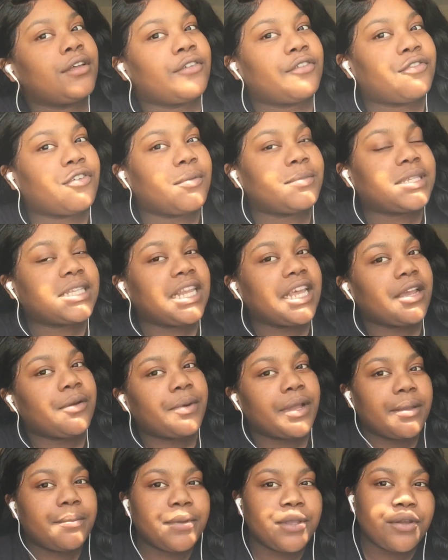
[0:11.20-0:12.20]
from
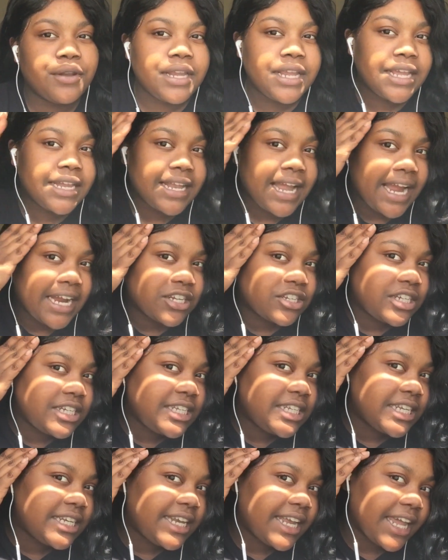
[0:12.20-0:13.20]
Slayaway Beauty, and actually
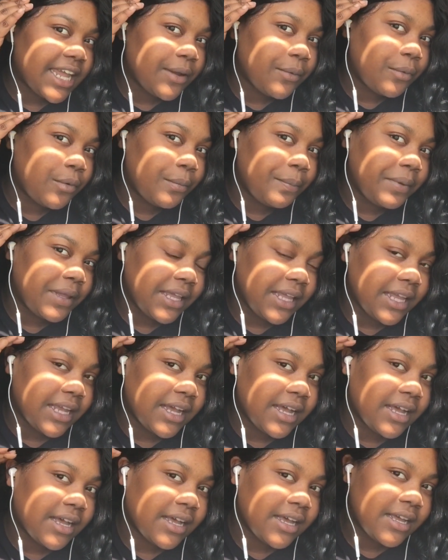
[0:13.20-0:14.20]
today will be
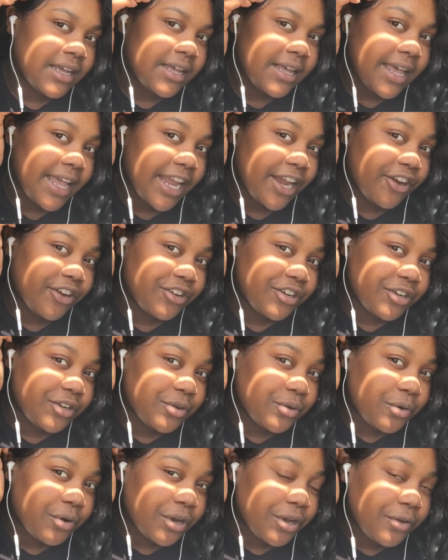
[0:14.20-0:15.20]
a hair
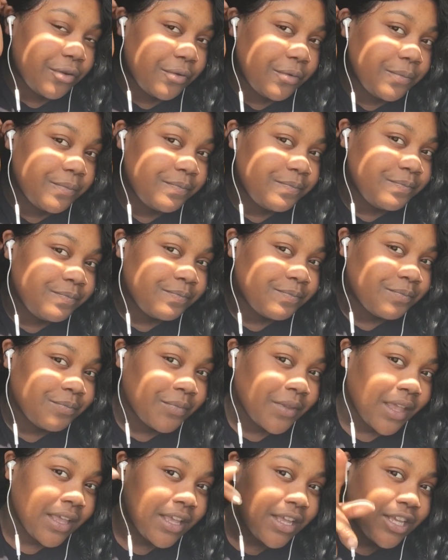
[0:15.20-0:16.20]
tutorial.
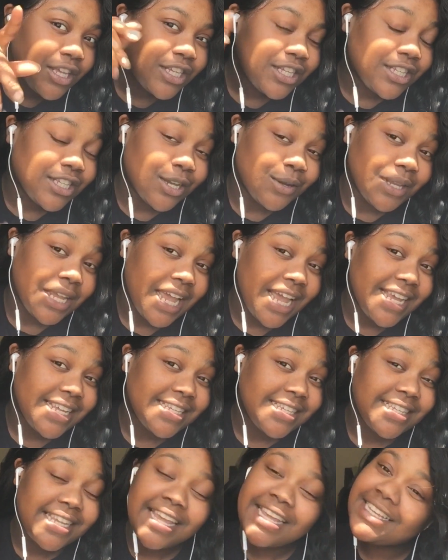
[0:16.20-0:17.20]
So yes,
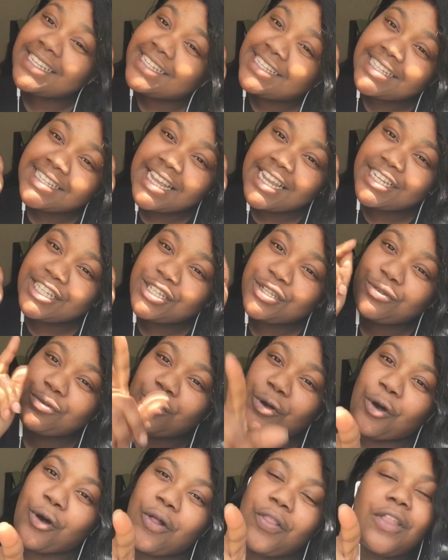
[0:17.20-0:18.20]
stay tuned.
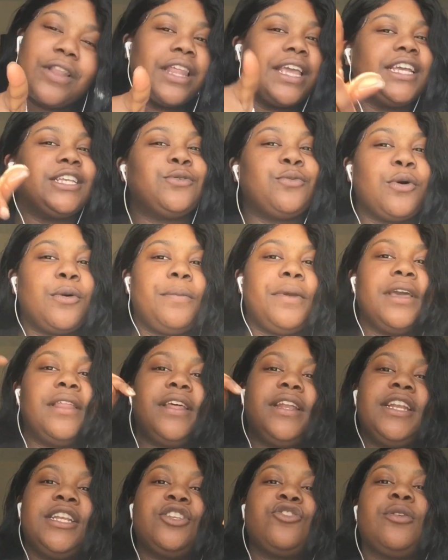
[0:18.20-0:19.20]
All the links will be in the
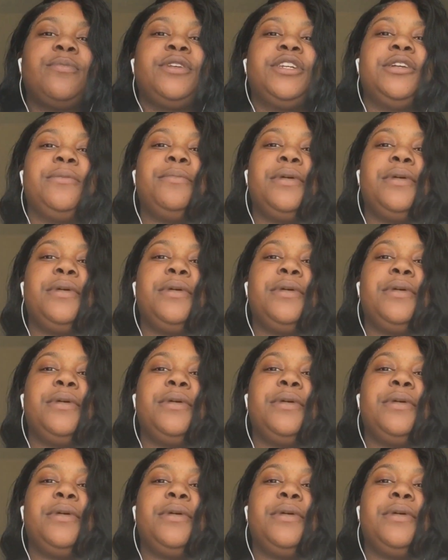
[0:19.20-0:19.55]
description